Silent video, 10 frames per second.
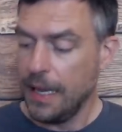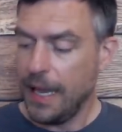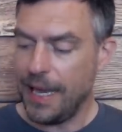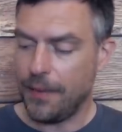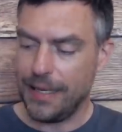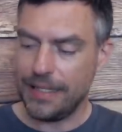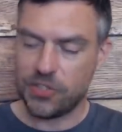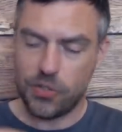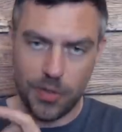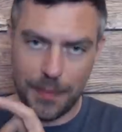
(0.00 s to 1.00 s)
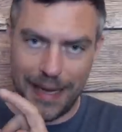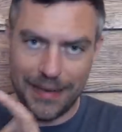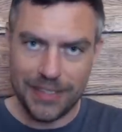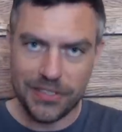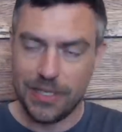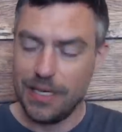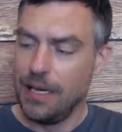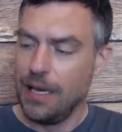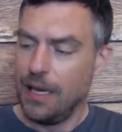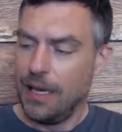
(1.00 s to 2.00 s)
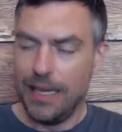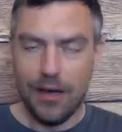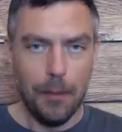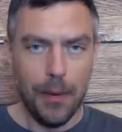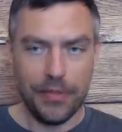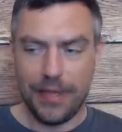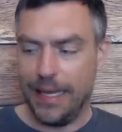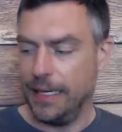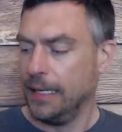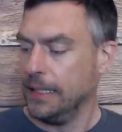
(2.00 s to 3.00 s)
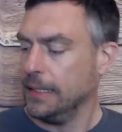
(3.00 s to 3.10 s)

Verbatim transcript: Anyway, let's talk about this little mod then.